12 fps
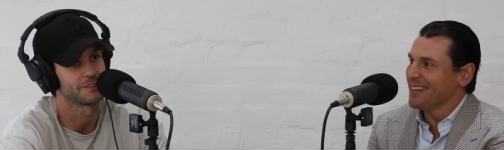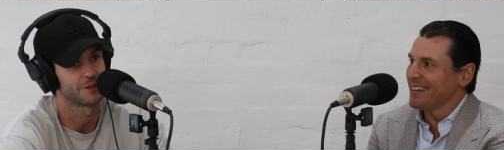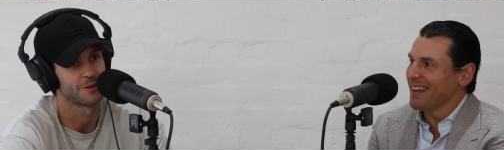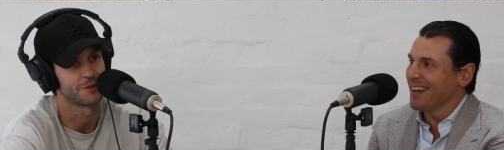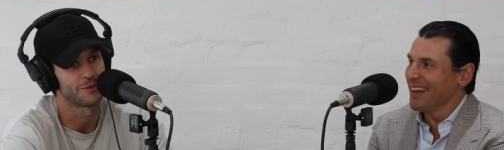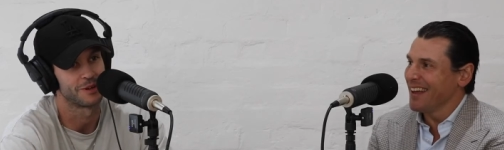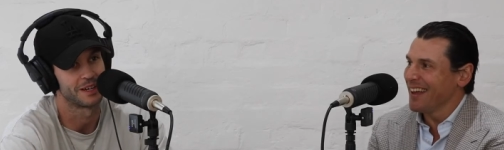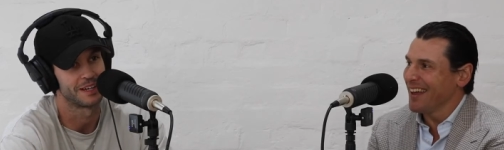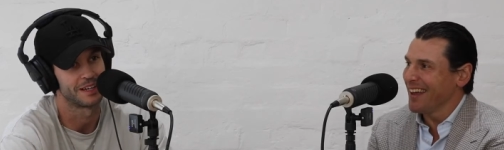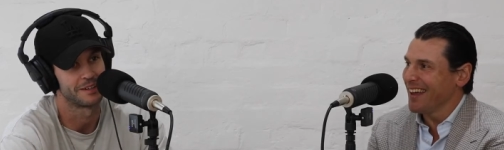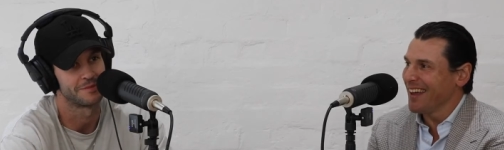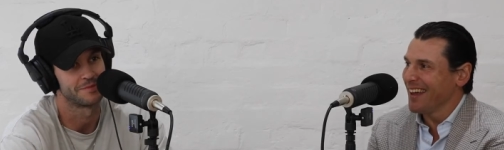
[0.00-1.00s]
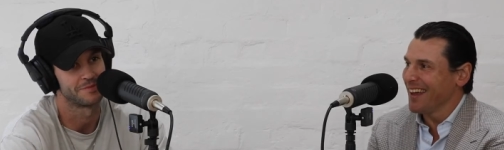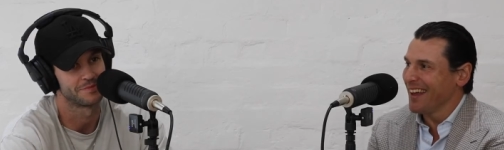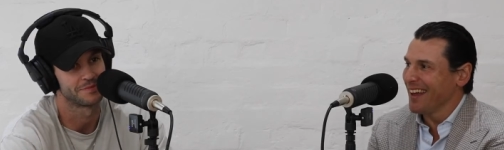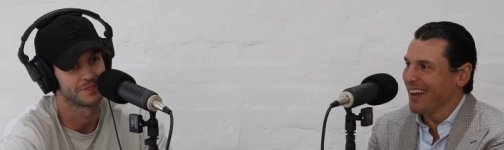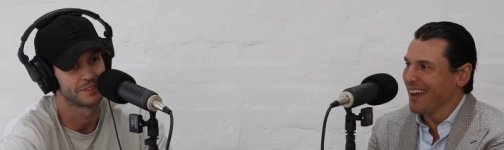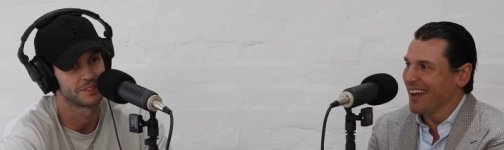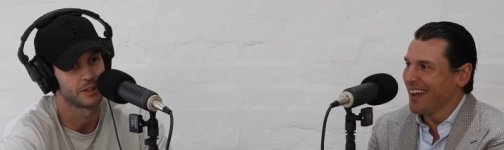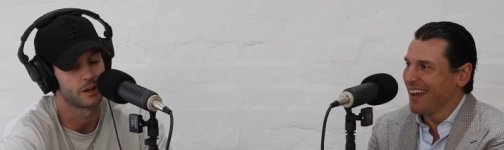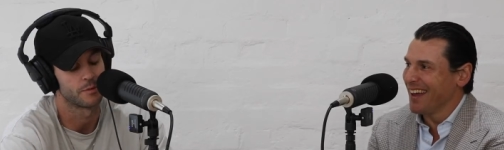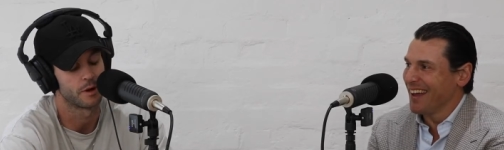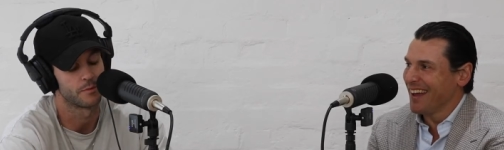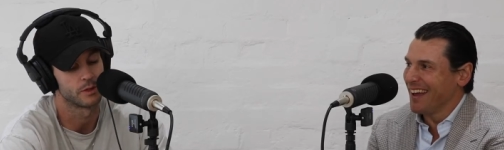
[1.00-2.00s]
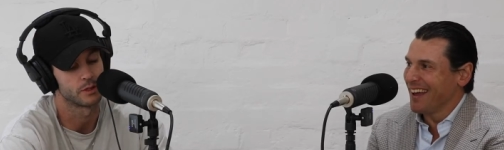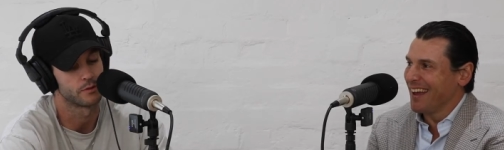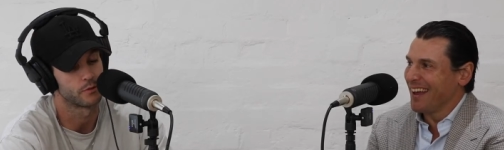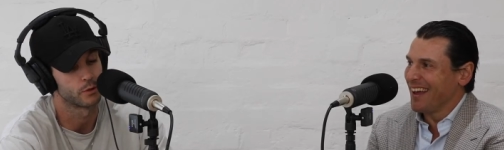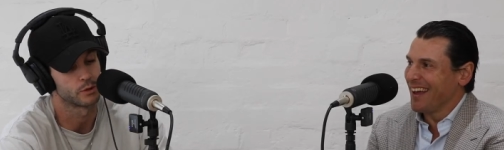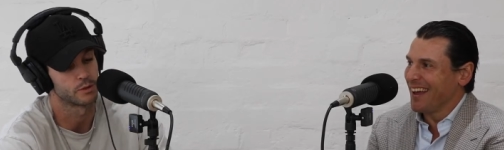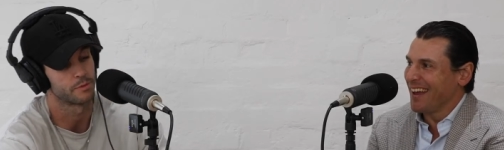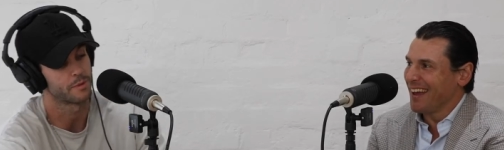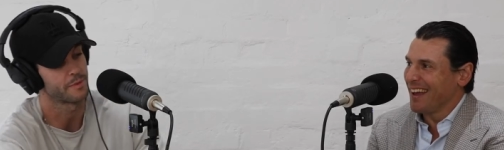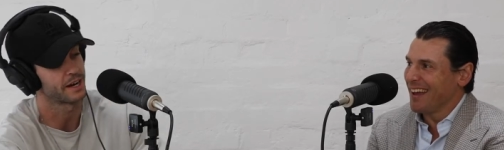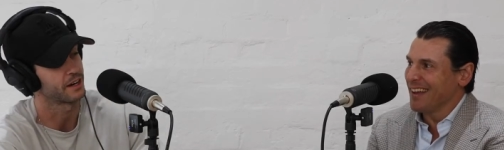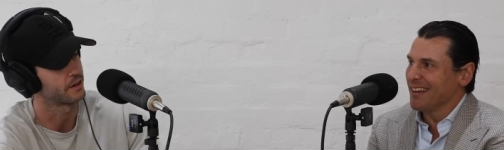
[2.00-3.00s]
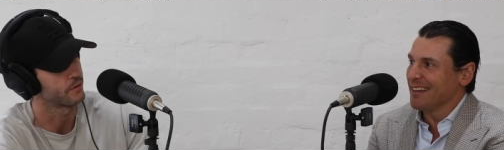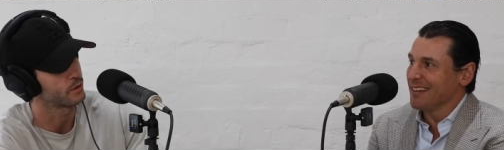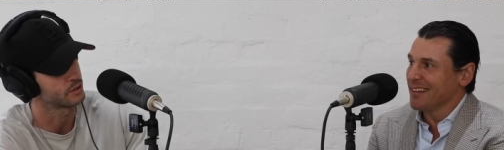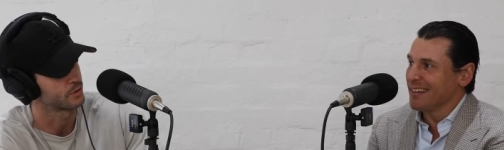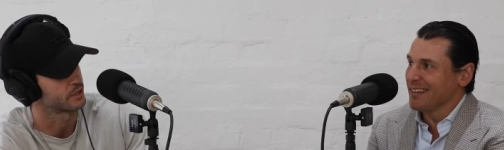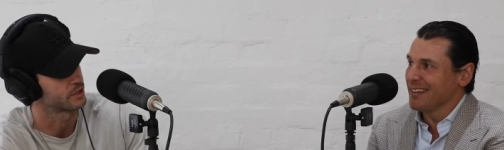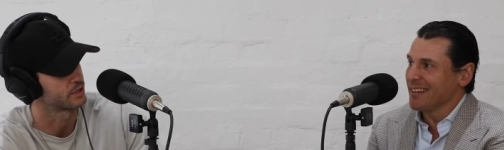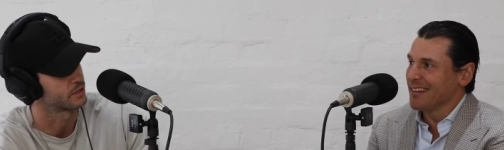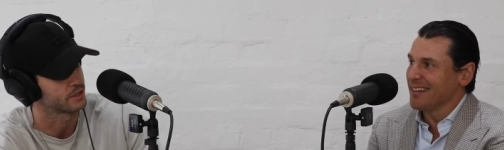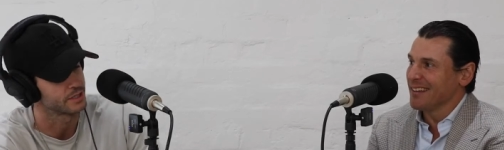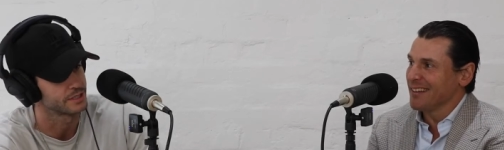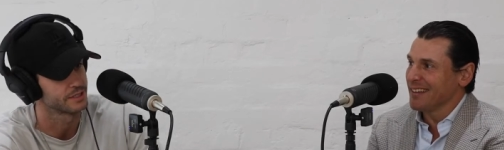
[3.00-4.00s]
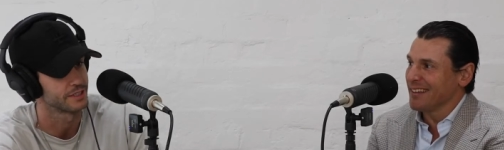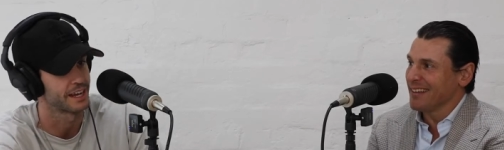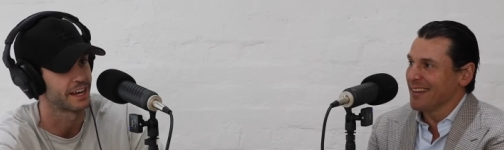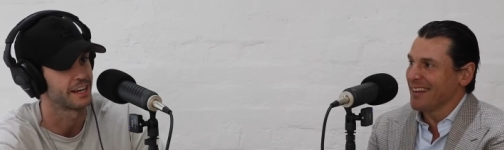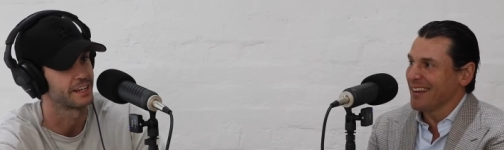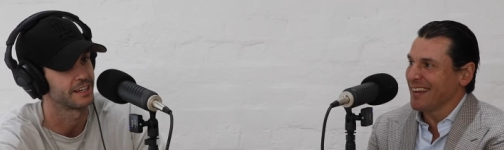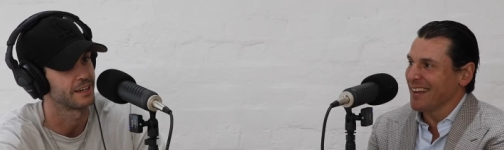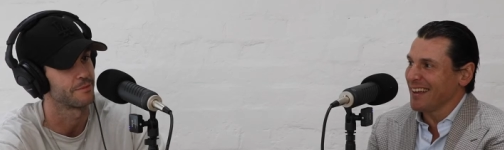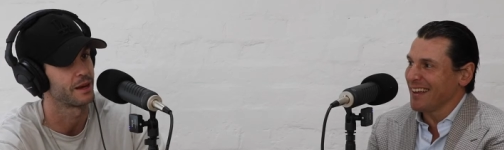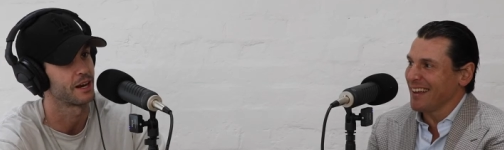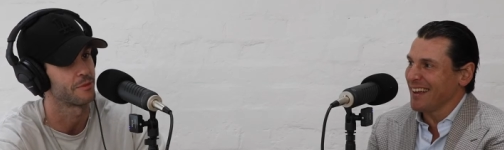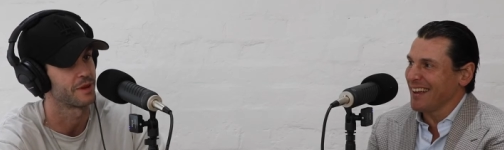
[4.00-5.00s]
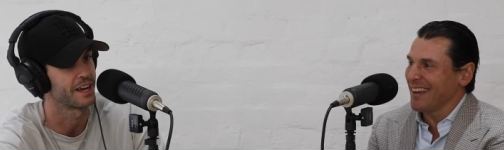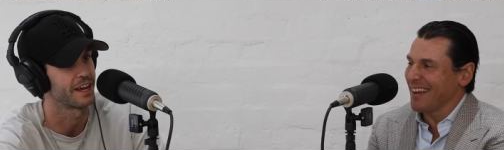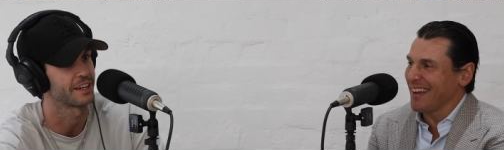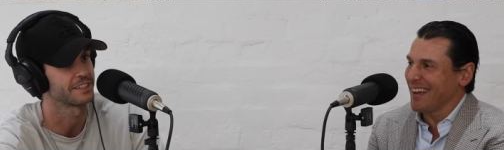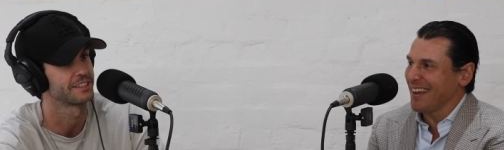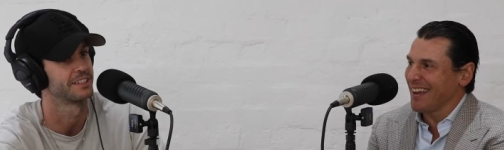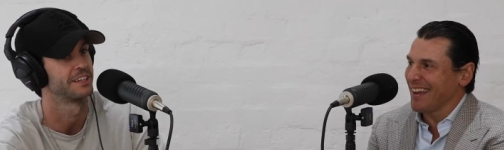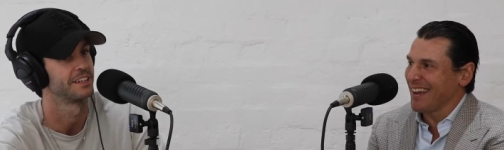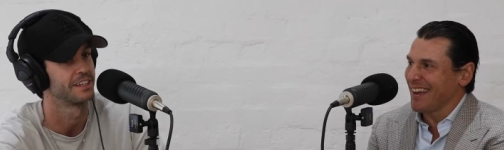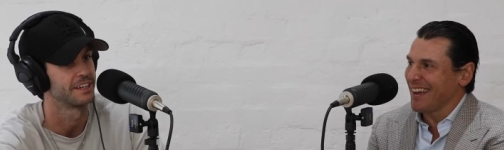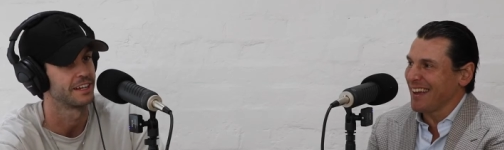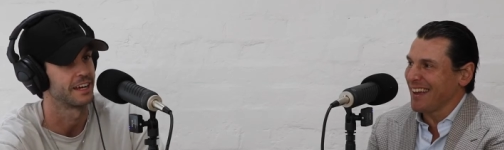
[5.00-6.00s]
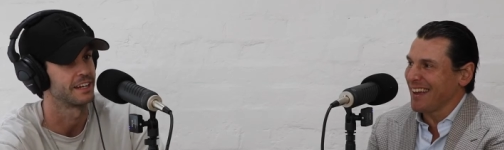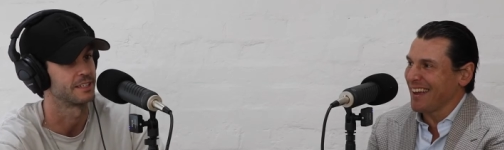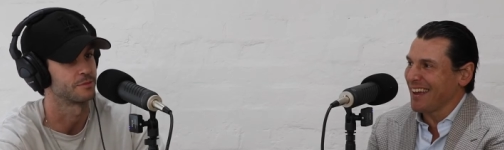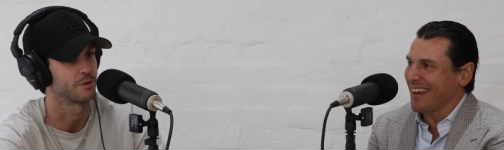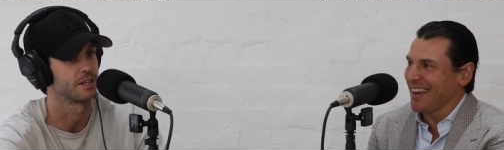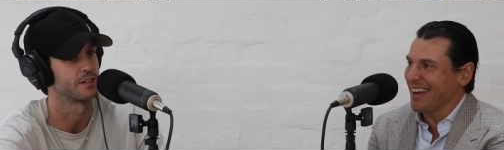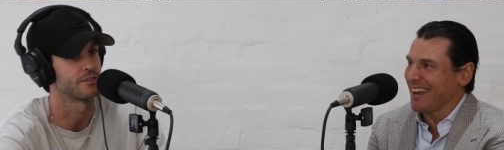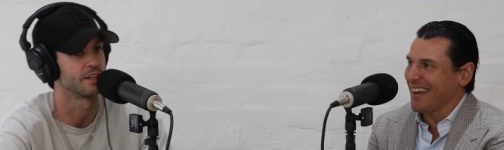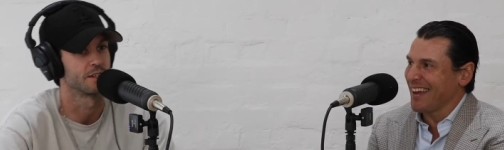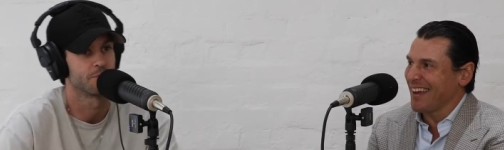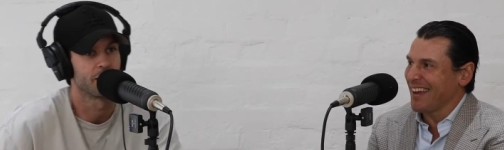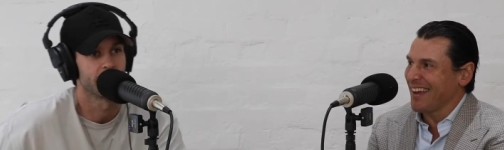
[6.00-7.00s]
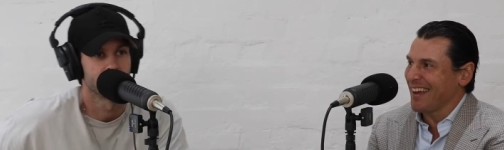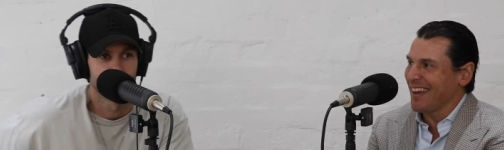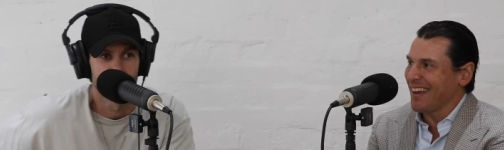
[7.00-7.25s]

Speaker 1: so um, so I'm really looking forward to it. But mate, I've always wanted to do this, and it may not be a house, and this is pretty cringe, but